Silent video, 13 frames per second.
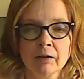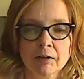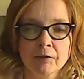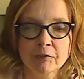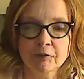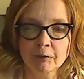
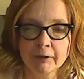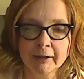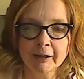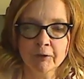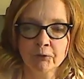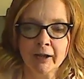So
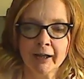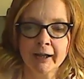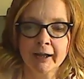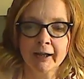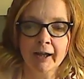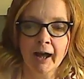
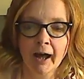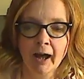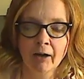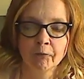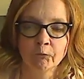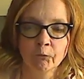anyway,
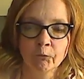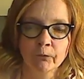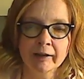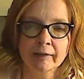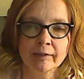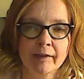
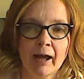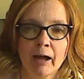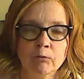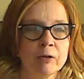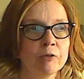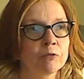with
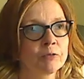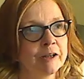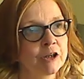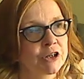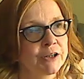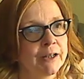that, we've
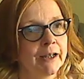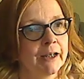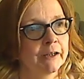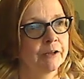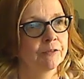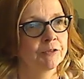reached the
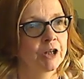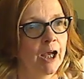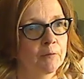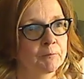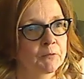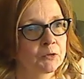end of
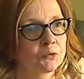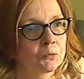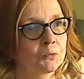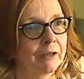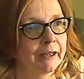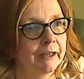chapter
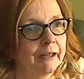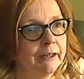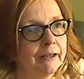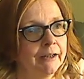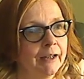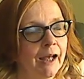
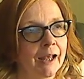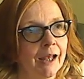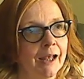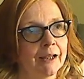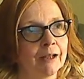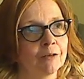20,
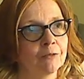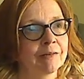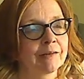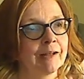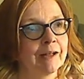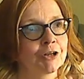and
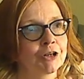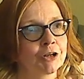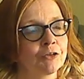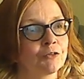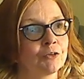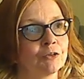with that
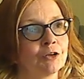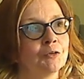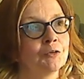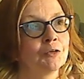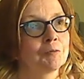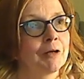cheerful
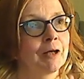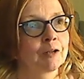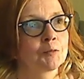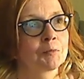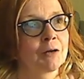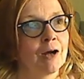note about
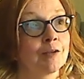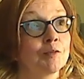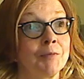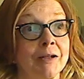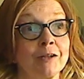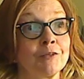the
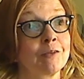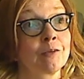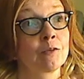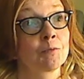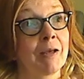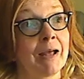prospect of the
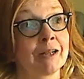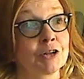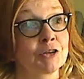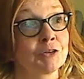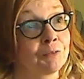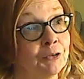
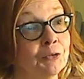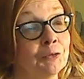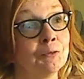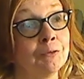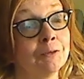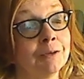Spanish
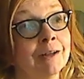flu,